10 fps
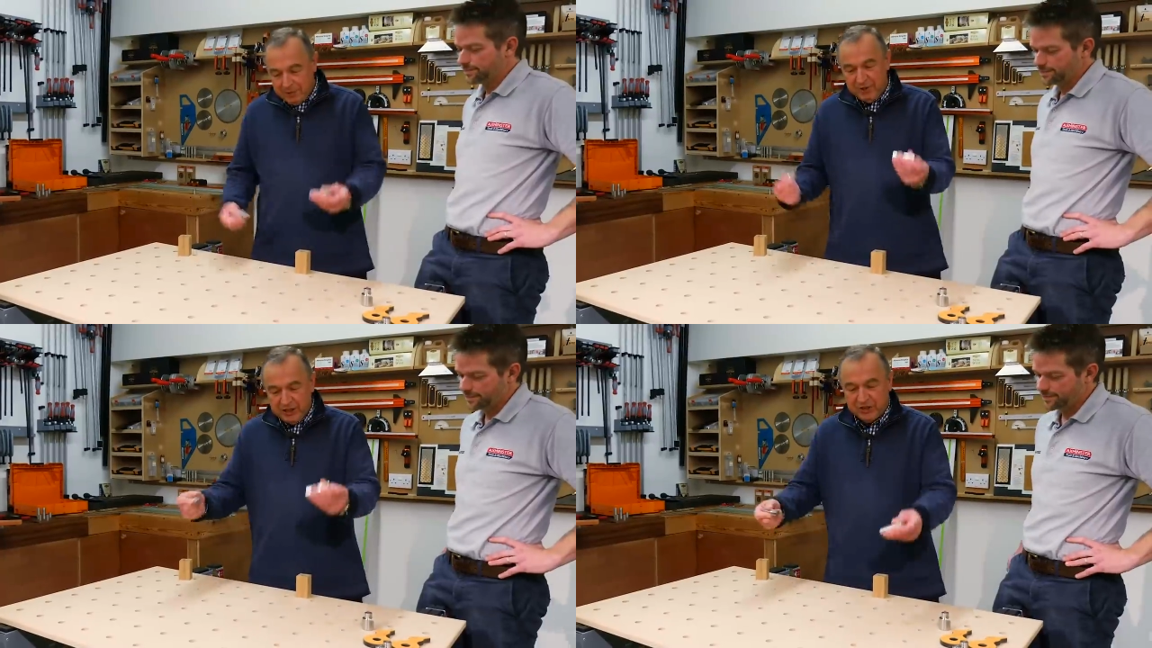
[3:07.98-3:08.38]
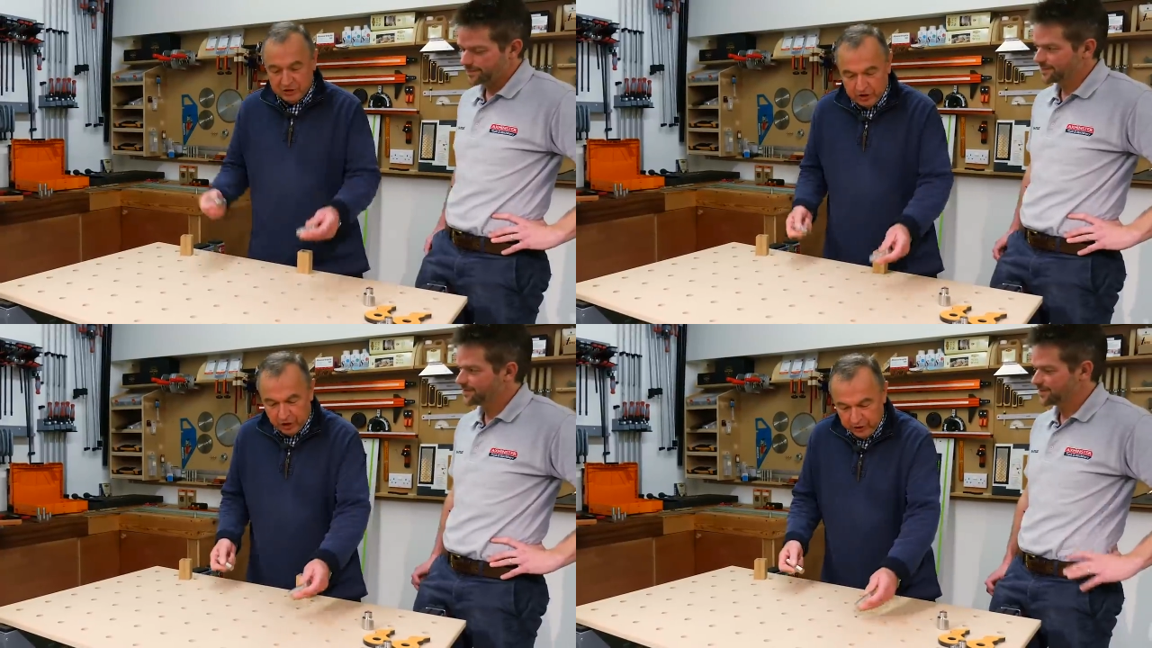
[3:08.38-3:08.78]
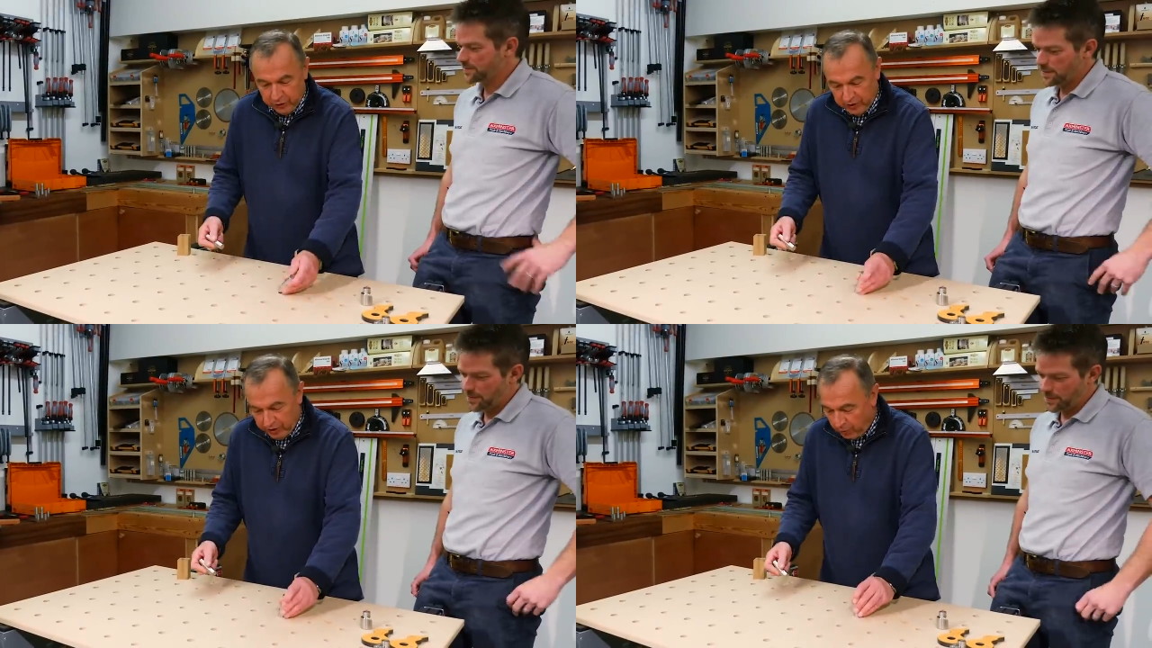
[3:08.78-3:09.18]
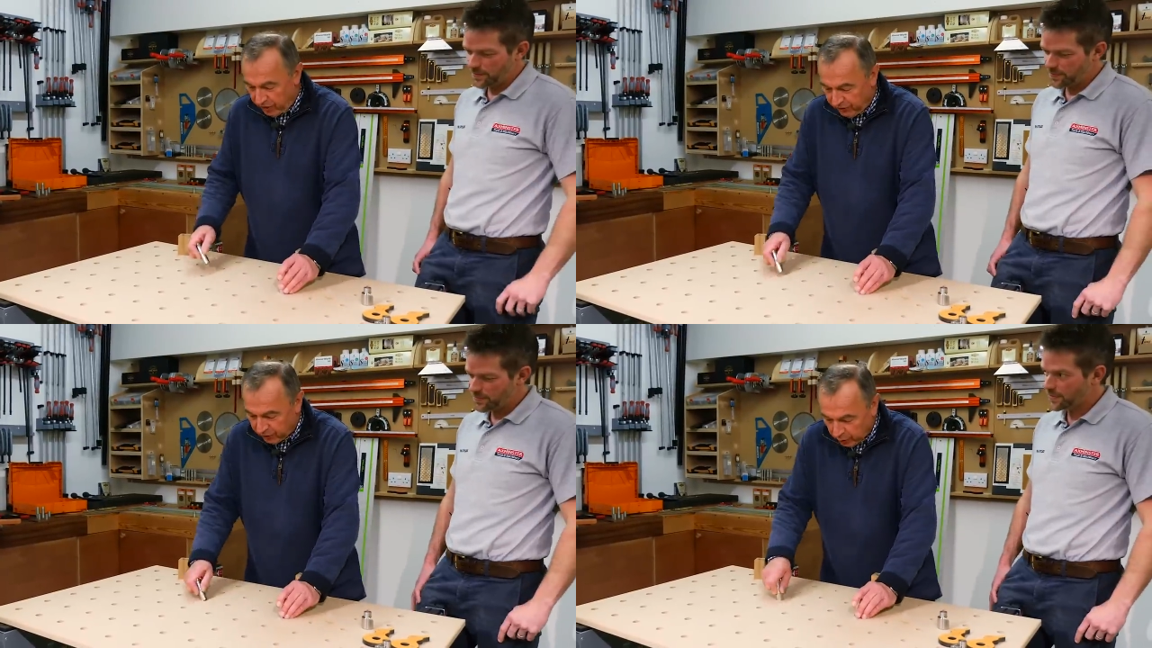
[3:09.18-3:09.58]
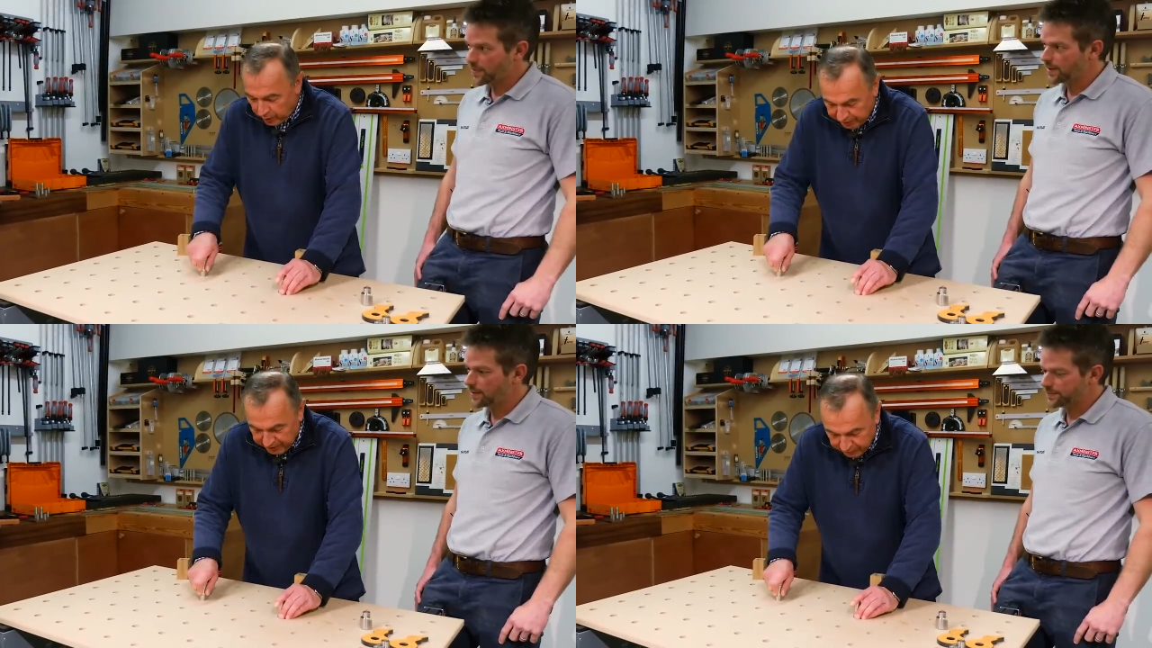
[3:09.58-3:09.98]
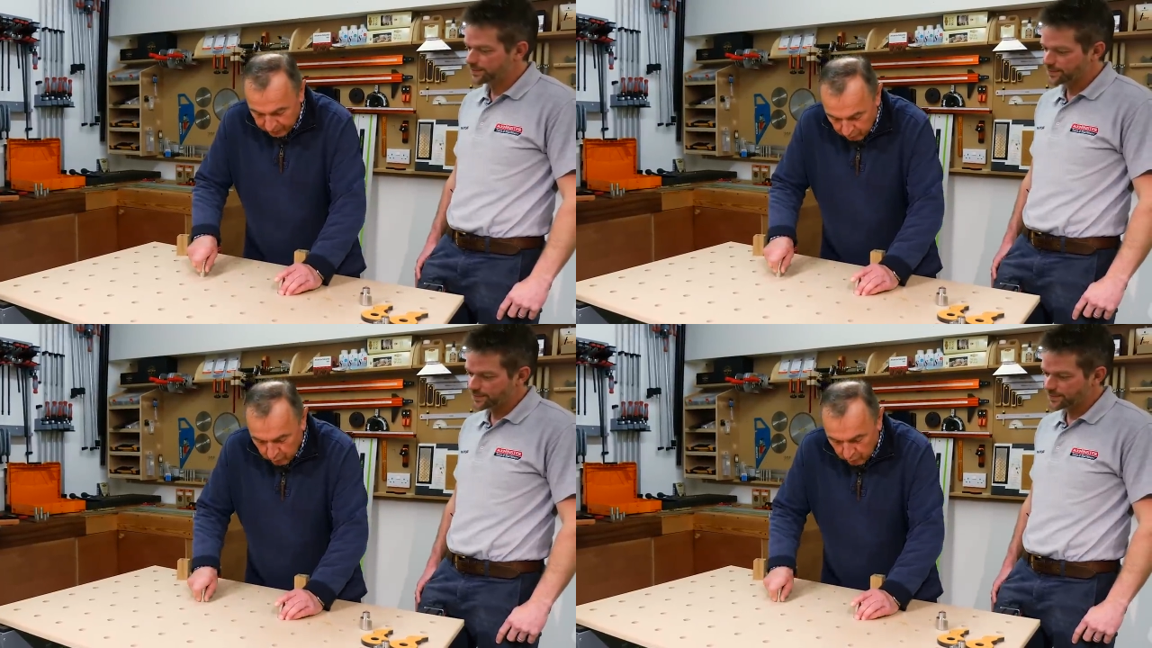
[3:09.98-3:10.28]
Speaker 1: let me just show you one quick bit of